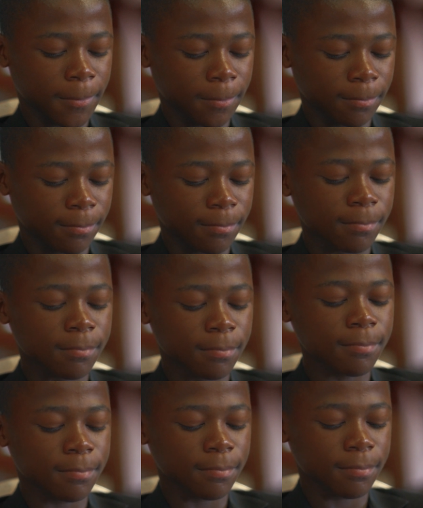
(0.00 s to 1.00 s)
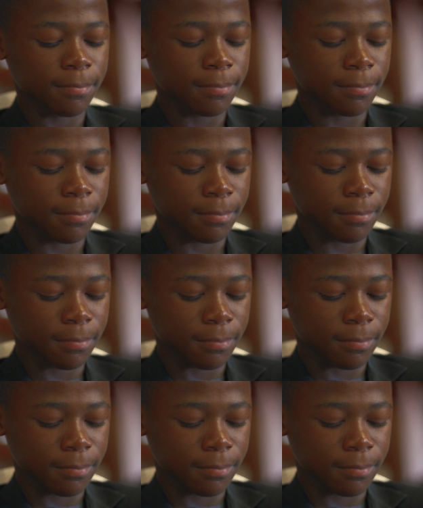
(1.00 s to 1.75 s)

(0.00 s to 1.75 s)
Nothing is said.